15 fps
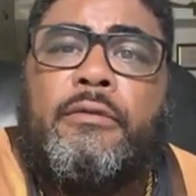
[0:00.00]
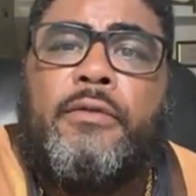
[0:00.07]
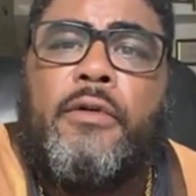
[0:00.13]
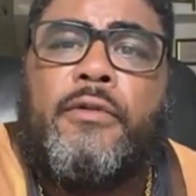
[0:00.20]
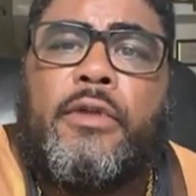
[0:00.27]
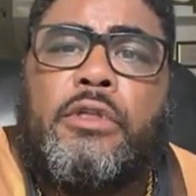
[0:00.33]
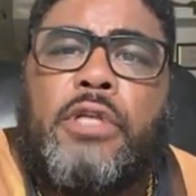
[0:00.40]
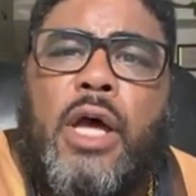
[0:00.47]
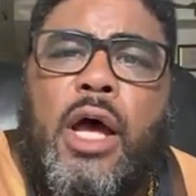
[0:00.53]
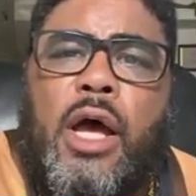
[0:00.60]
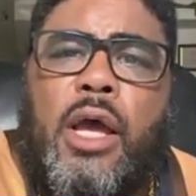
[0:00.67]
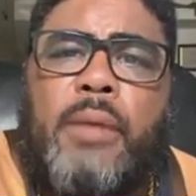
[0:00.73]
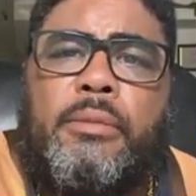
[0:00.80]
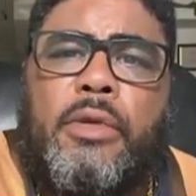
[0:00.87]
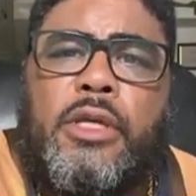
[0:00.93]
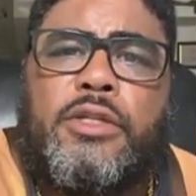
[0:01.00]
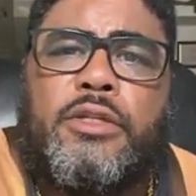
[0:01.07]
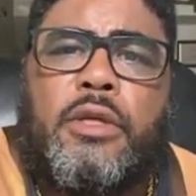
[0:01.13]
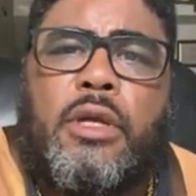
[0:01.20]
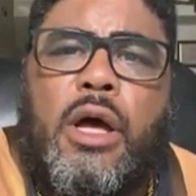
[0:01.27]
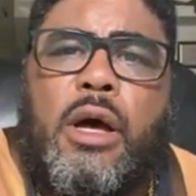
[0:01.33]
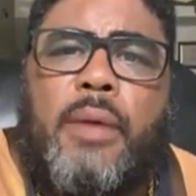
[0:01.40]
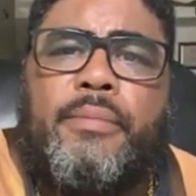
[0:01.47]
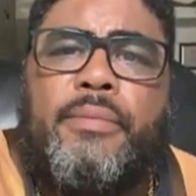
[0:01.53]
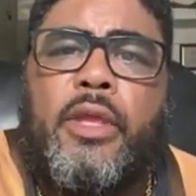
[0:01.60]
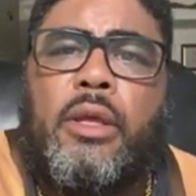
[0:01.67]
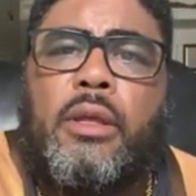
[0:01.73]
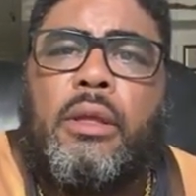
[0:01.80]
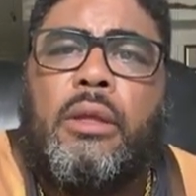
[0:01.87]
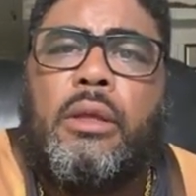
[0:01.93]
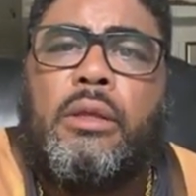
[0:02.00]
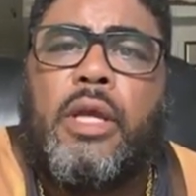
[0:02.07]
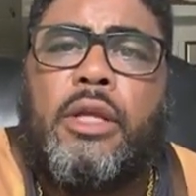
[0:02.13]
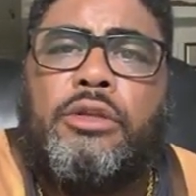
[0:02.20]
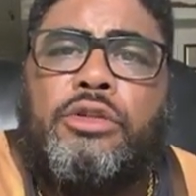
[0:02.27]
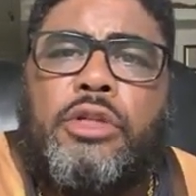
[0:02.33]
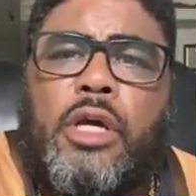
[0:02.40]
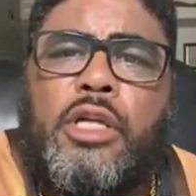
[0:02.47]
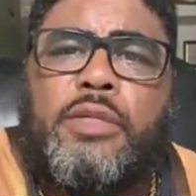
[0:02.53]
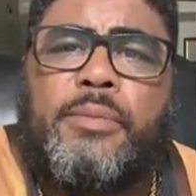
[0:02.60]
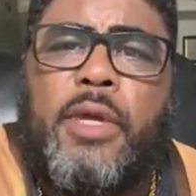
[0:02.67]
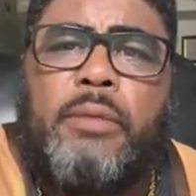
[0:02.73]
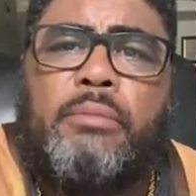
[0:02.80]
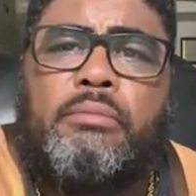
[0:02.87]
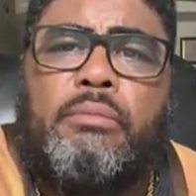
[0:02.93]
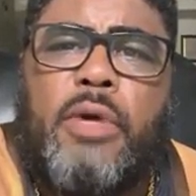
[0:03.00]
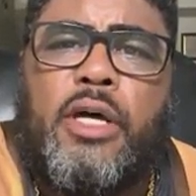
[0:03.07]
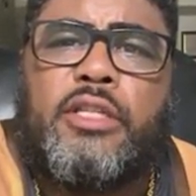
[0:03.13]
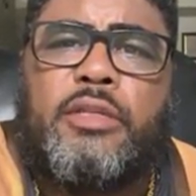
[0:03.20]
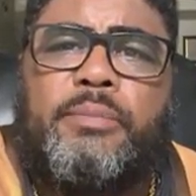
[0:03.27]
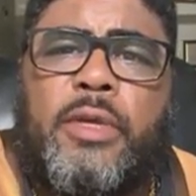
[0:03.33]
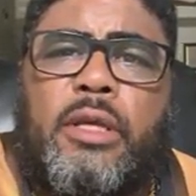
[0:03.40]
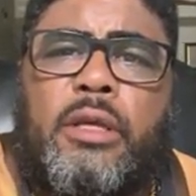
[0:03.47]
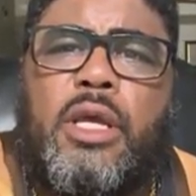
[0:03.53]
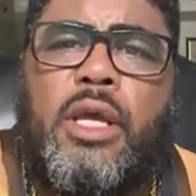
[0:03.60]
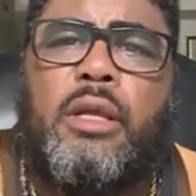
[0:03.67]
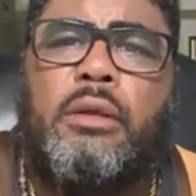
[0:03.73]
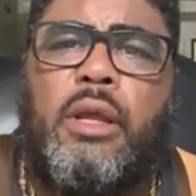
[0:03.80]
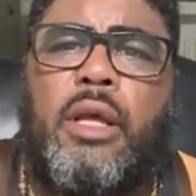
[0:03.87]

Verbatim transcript: For the time is come that judgment must begin